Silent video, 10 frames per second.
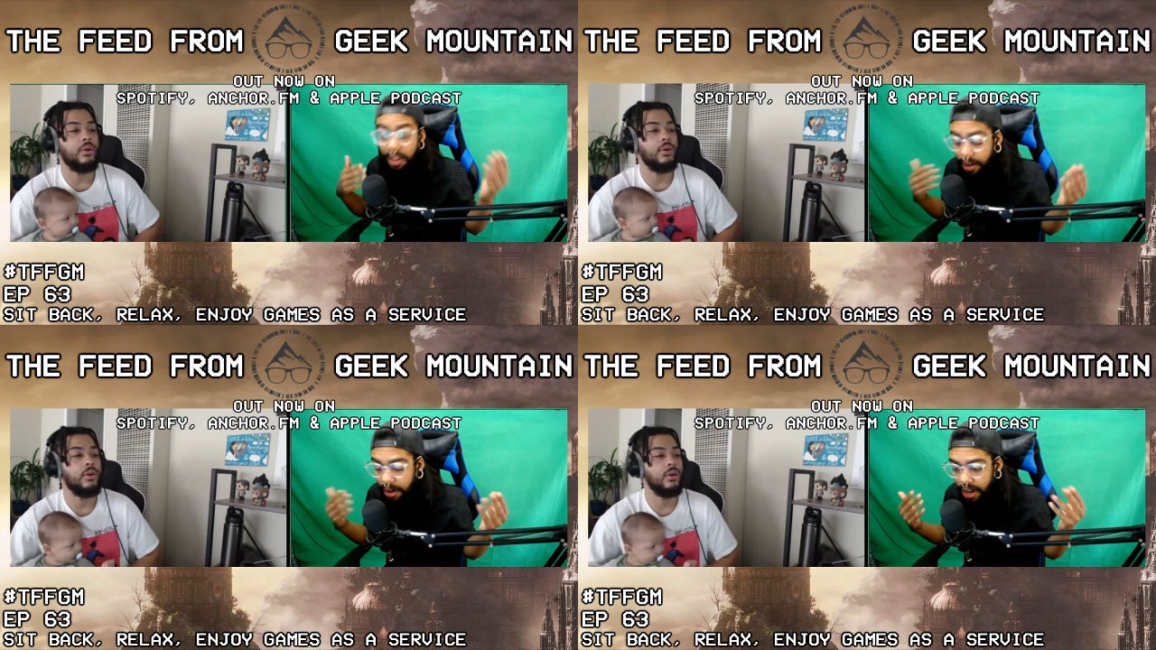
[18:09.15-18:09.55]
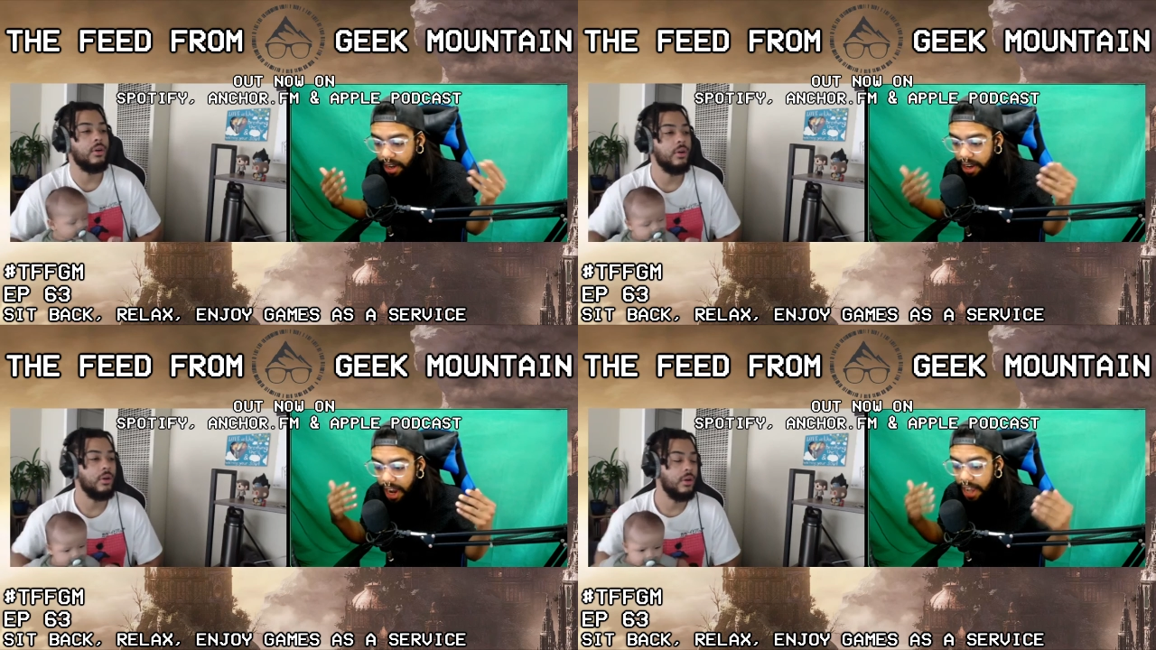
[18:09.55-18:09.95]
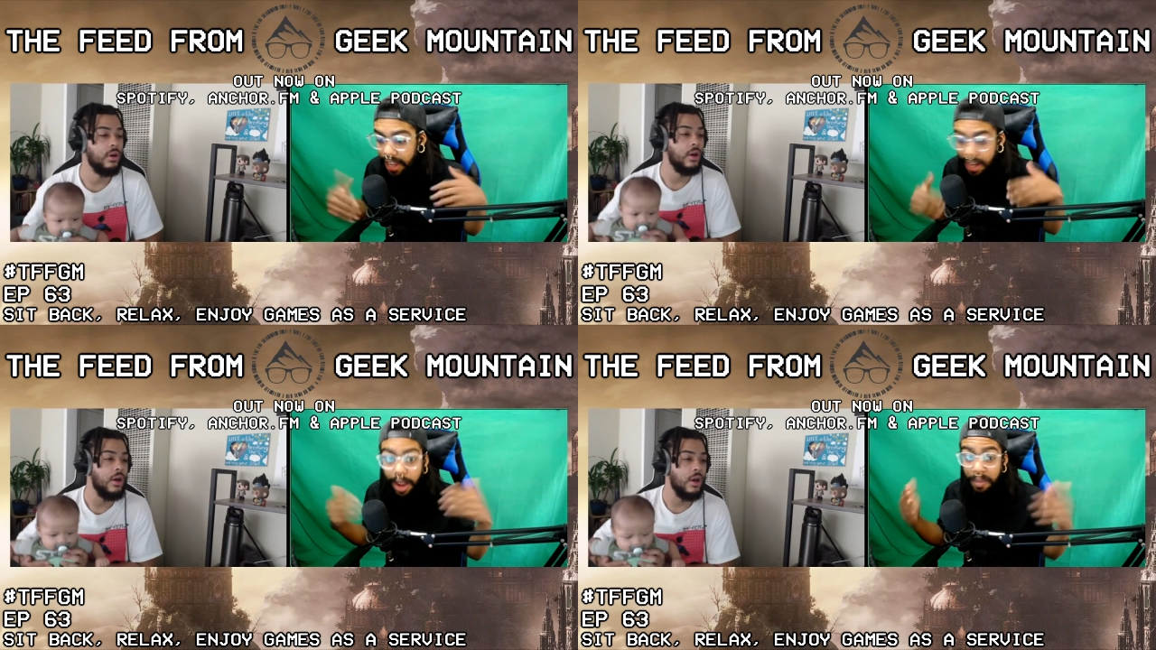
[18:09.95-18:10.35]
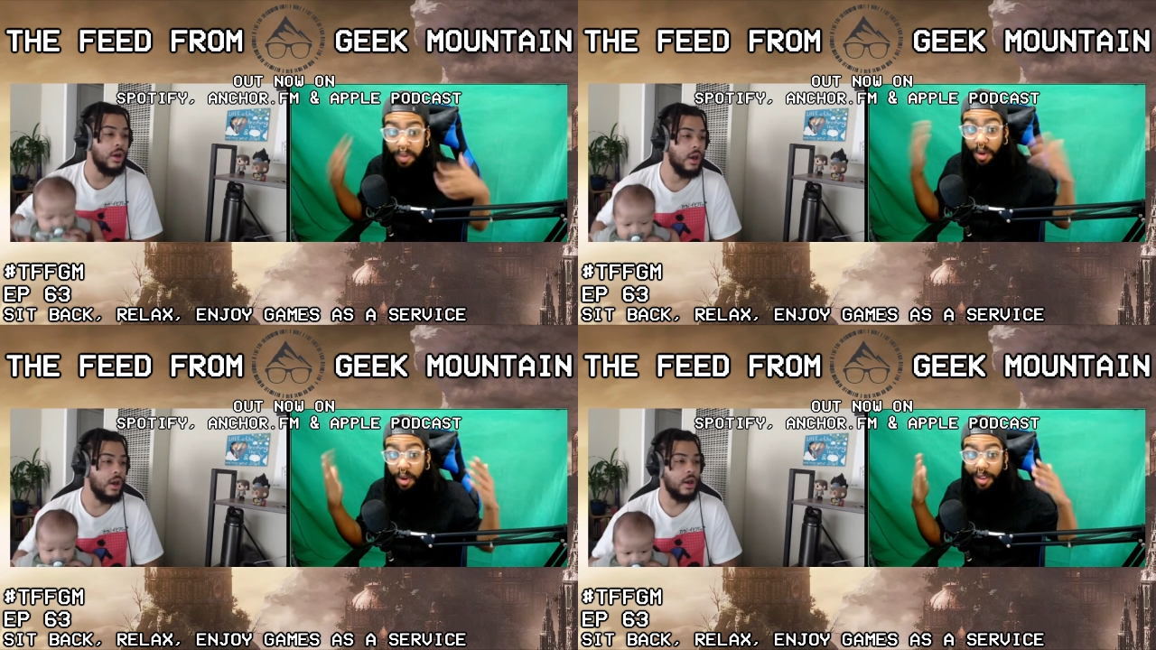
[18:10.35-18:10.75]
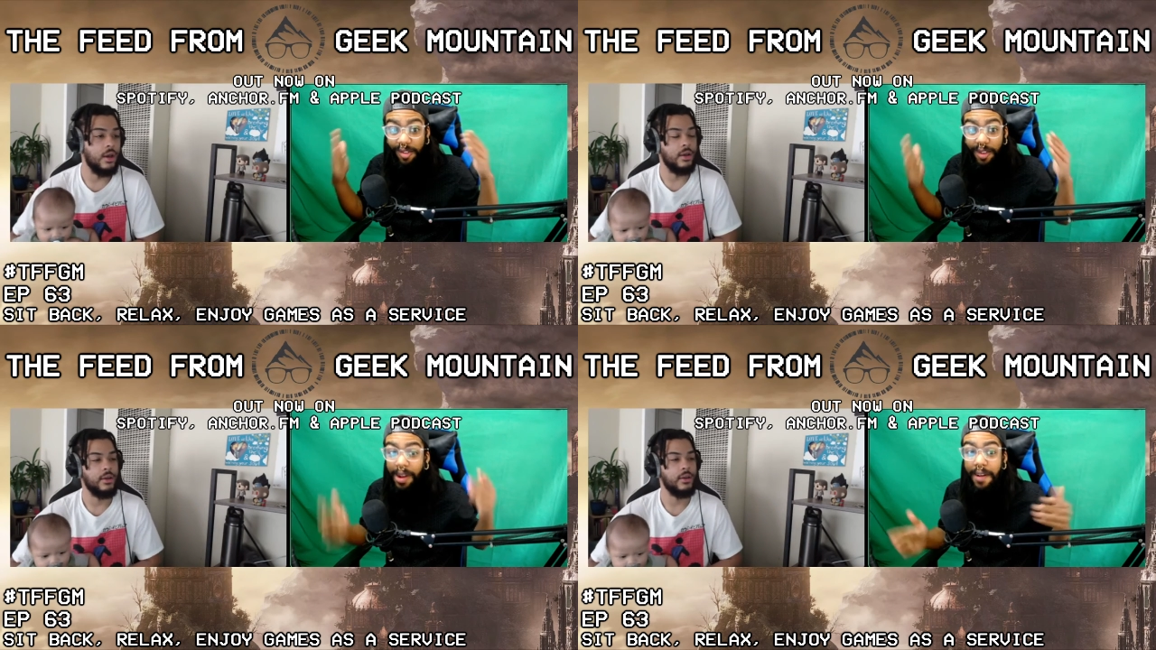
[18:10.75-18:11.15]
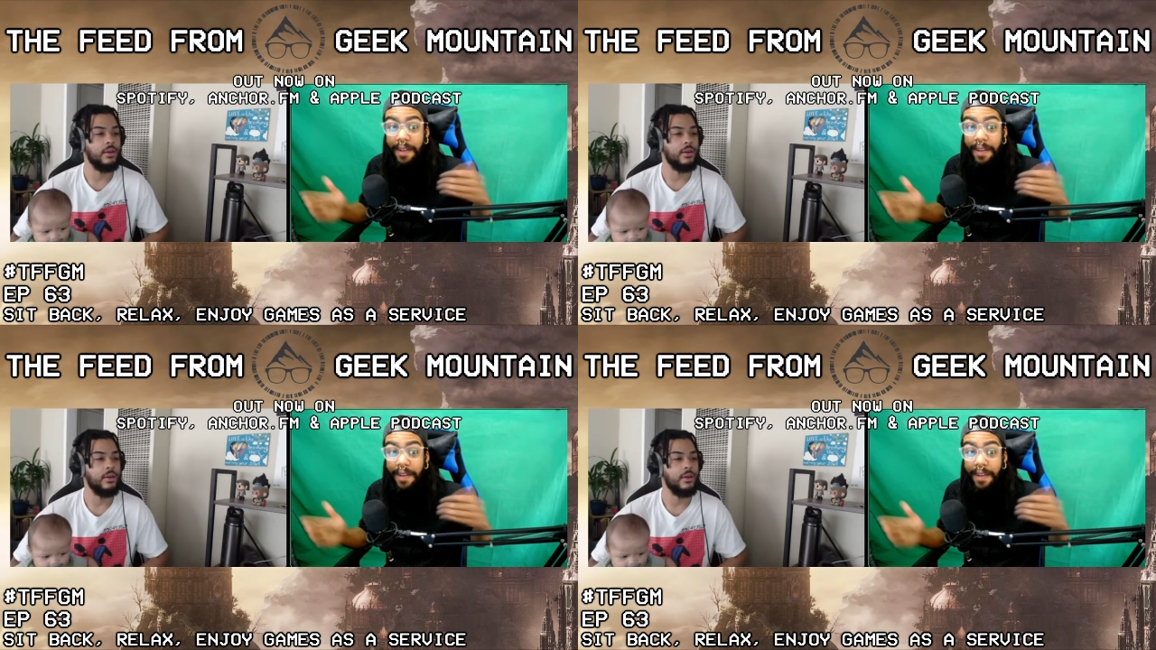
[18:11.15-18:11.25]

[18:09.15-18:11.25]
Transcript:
Speaker 1: clarity, and then improve